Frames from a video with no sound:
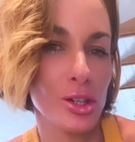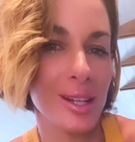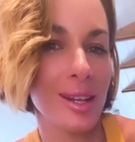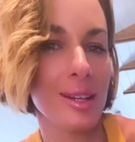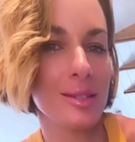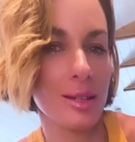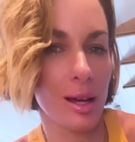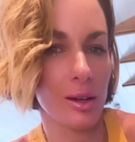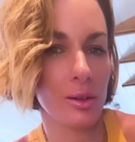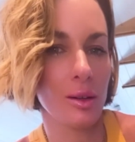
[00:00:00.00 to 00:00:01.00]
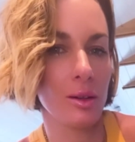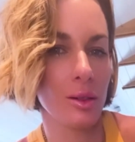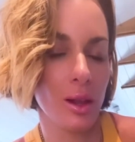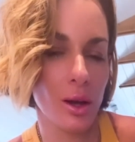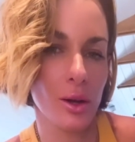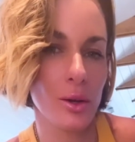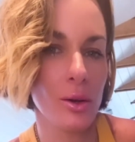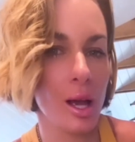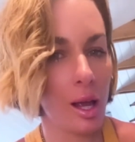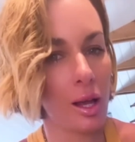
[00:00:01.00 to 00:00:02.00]
the heat down
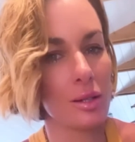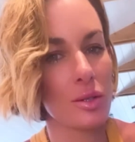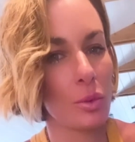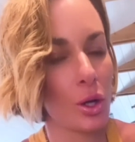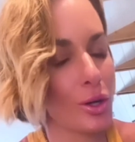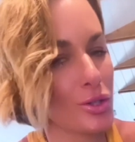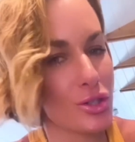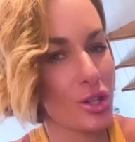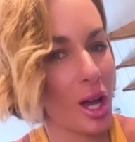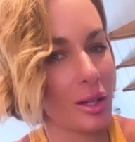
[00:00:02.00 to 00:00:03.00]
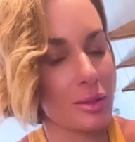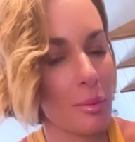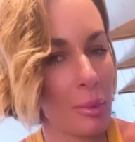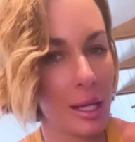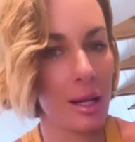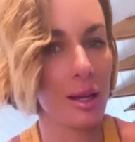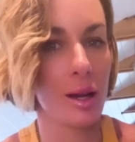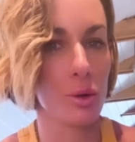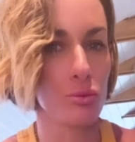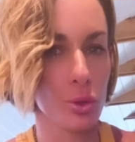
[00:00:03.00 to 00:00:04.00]
low, and we're going to start making
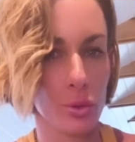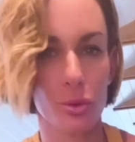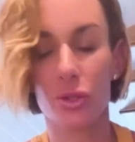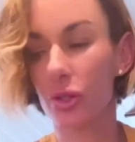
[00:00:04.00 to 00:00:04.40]
our roux.